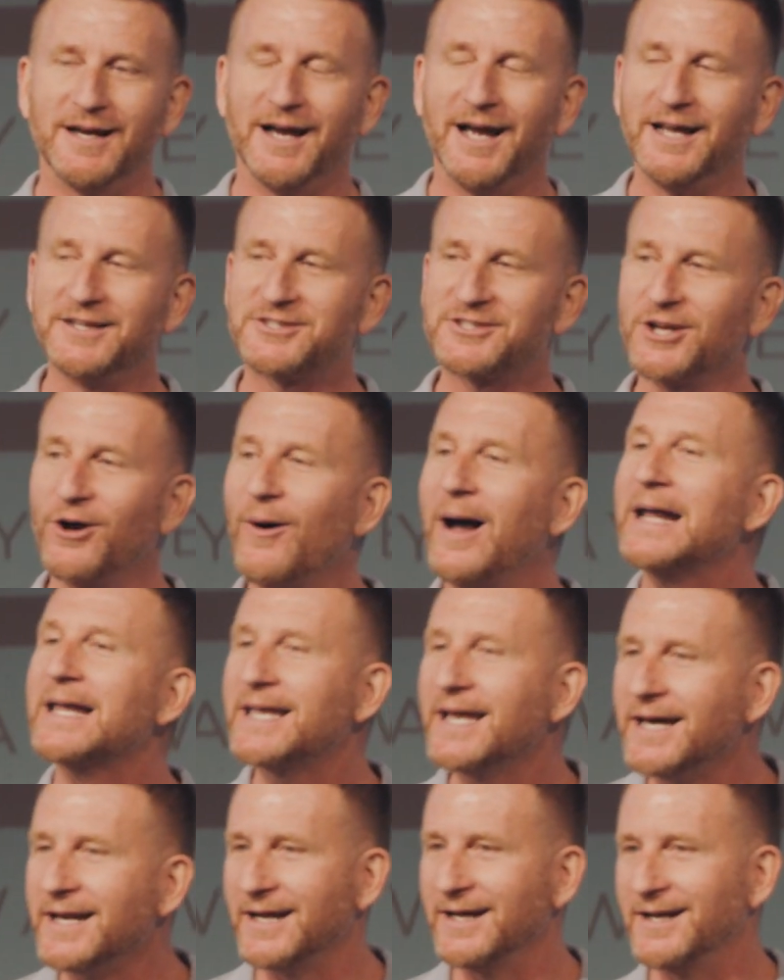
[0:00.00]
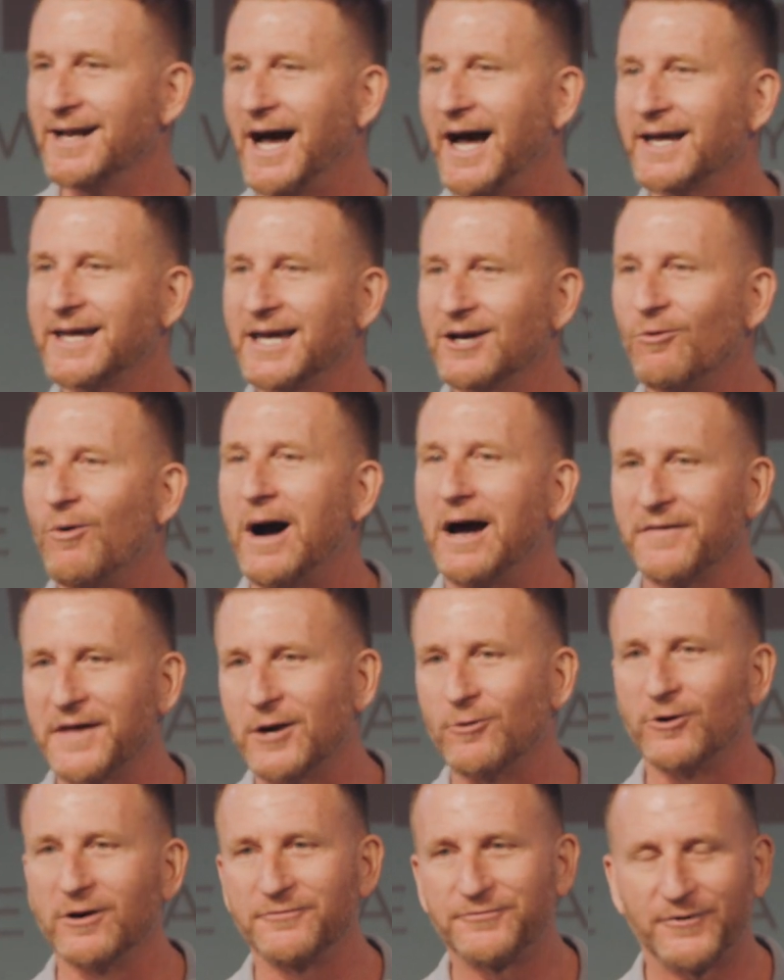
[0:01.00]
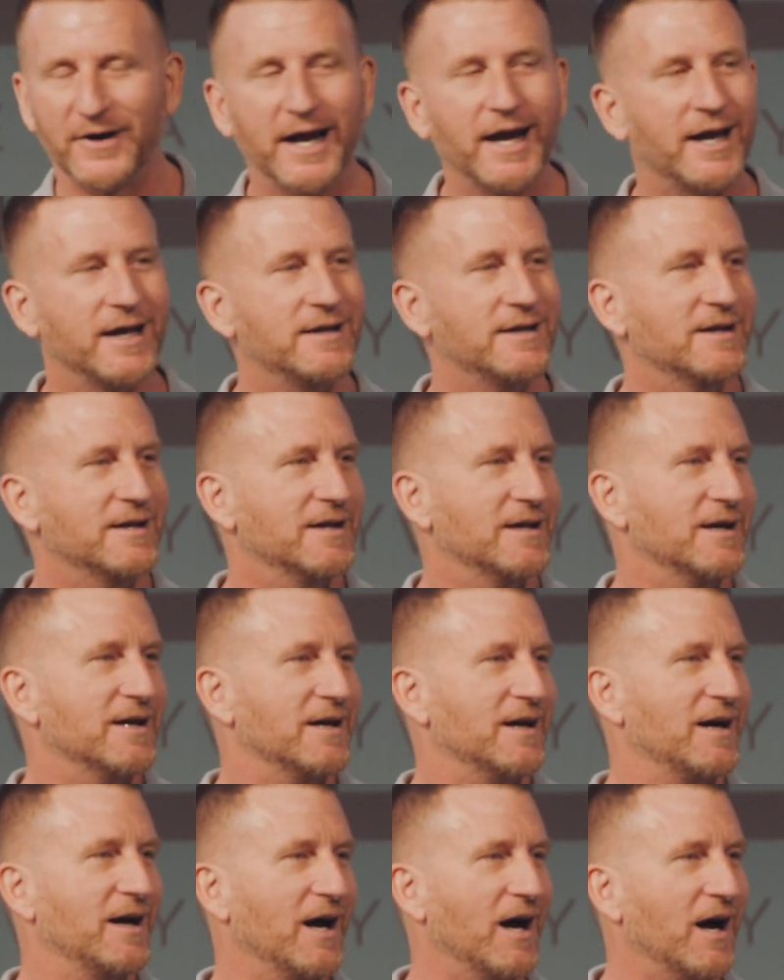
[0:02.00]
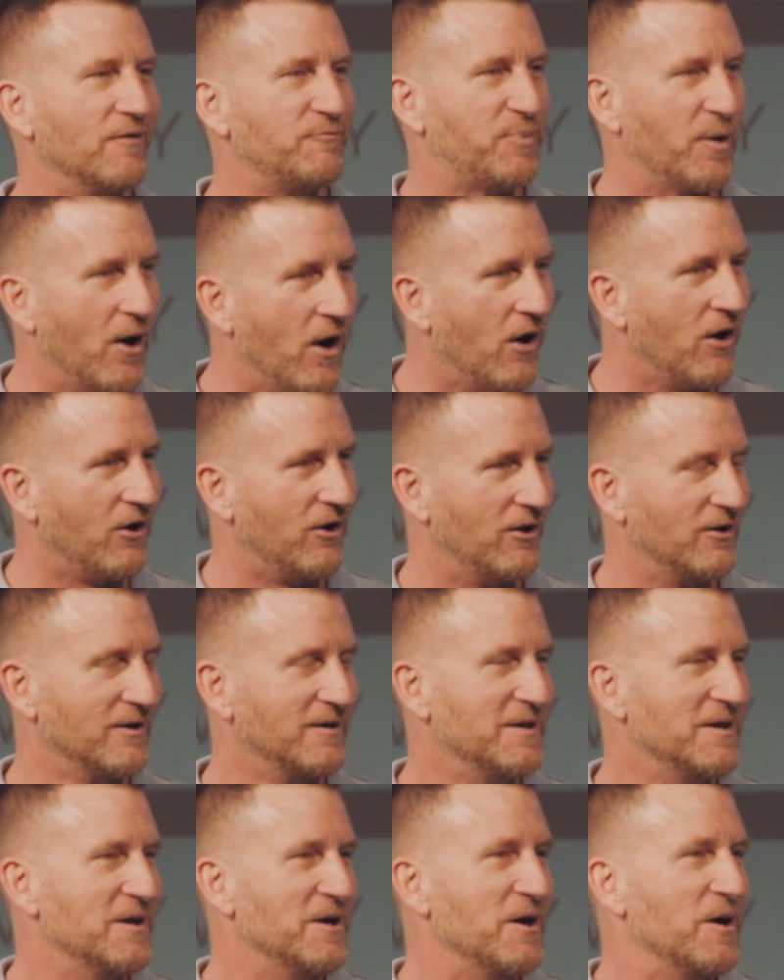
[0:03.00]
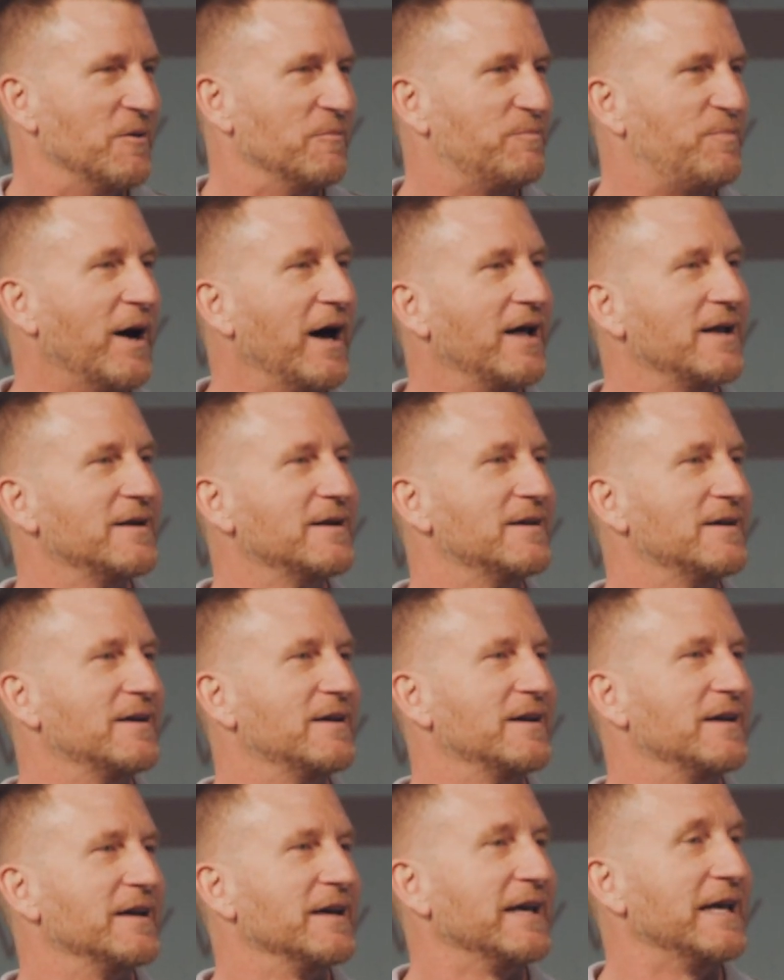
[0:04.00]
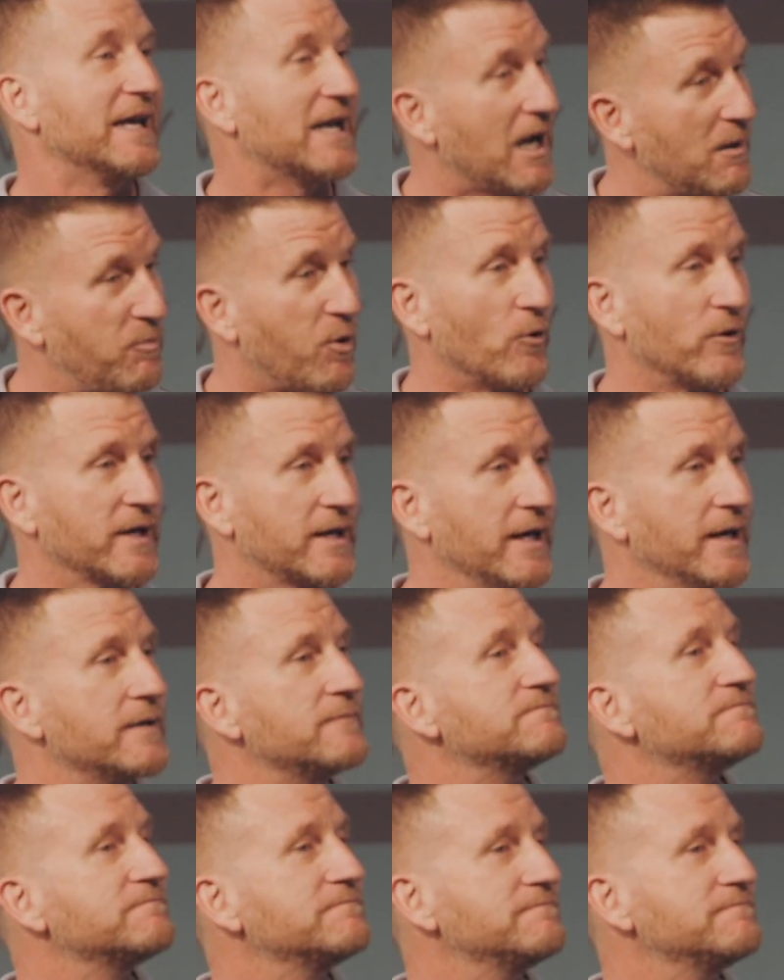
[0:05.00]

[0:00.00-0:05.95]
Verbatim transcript: And so I get it. I get why they were afraid of Paul. But he got born again.